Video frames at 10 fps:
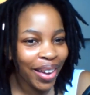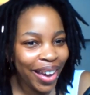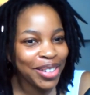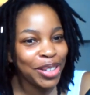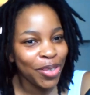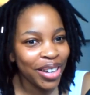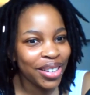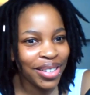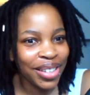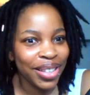And she read it
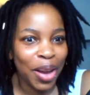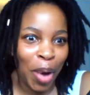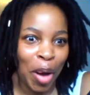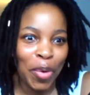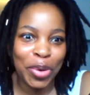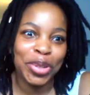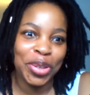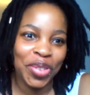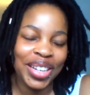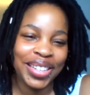and she's like, Wow, no, she
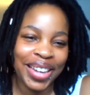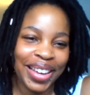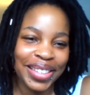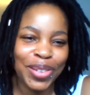really does.